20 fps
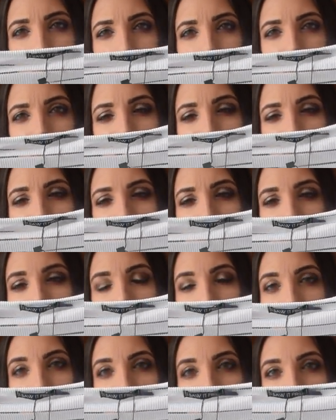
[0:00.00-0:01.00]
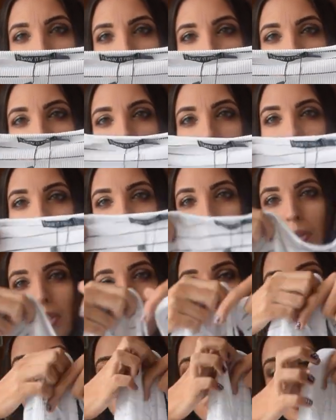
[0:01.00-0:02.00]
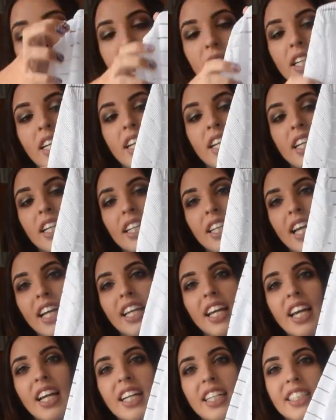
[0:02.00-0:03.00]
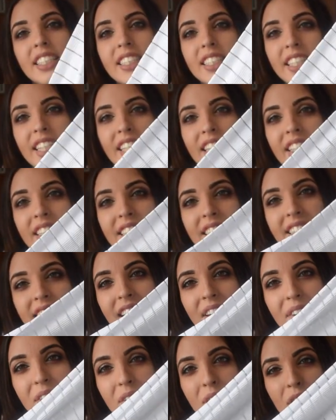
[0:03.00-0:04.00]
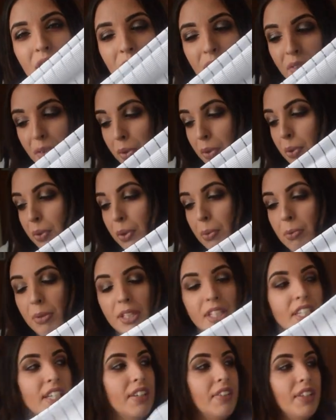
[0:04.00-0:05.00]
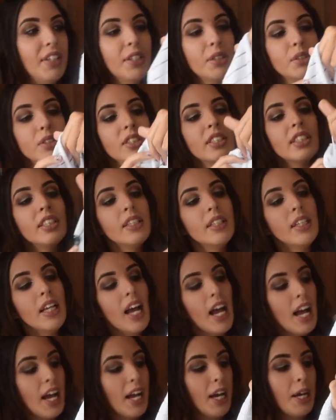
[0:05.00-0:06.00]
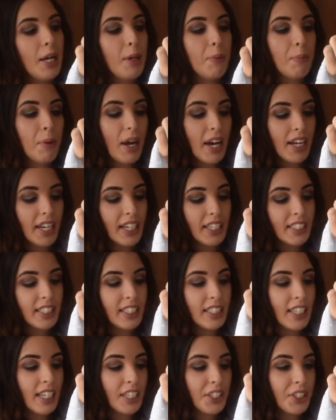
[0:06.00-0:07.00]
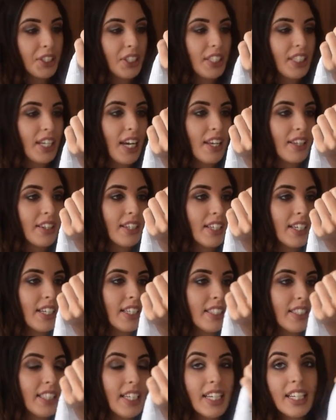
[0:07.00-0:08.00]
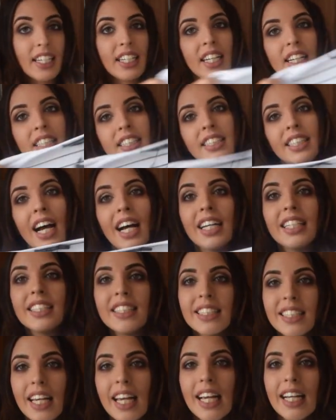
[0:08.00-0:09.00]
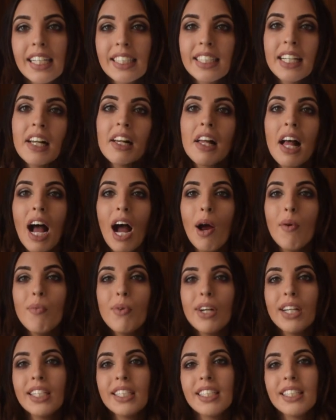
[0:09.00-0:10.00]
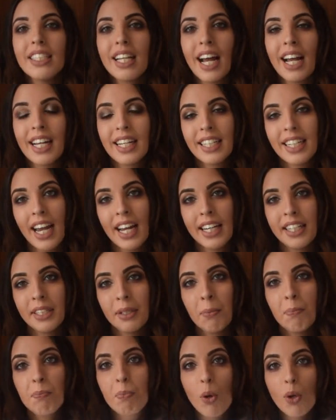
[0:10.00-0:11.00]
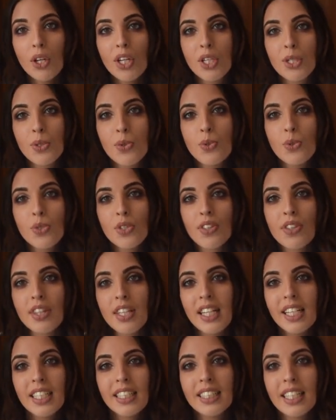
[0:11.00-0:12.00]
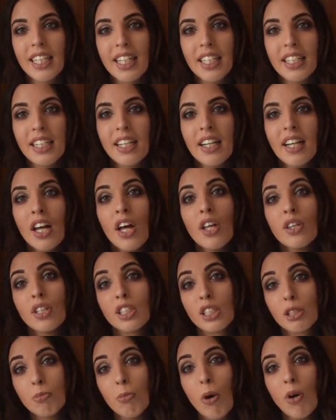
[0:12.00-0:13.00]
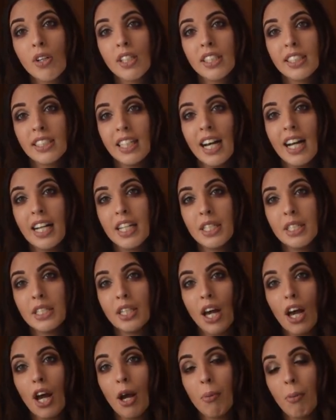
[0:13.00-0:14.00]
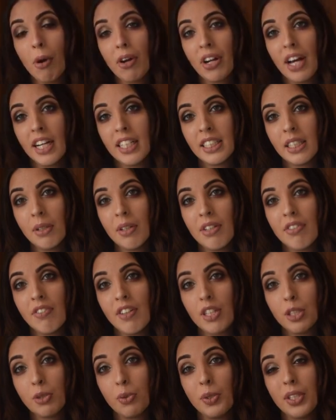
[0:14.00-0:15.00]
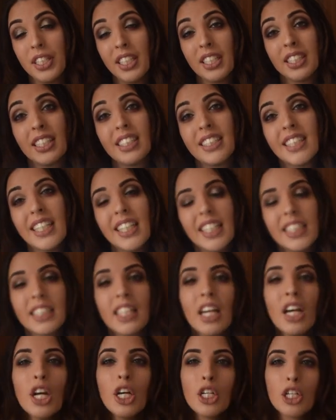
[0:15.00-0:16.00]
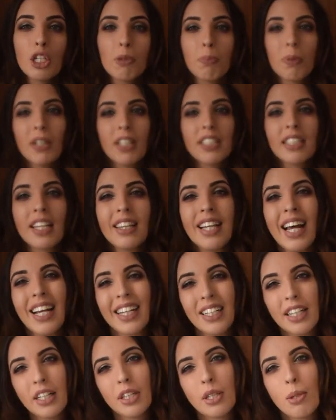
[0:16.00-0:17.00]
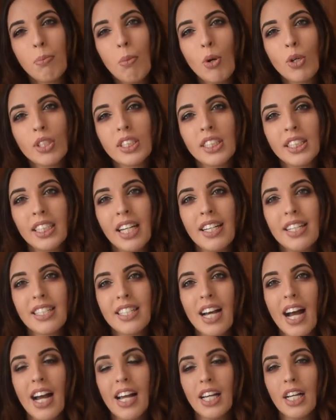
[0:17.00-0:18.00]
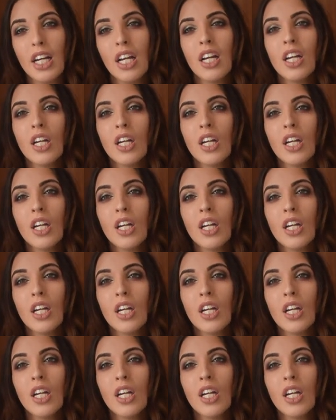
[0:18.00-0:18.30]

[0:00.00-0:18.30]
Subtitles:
with some thinner material, so it's almost like you can see your skin through the material. And I did actually get this in a size 6. I really like getting bodysuits and things in the smaller size on ISO at first, which is a 6, just because I like the more skin tight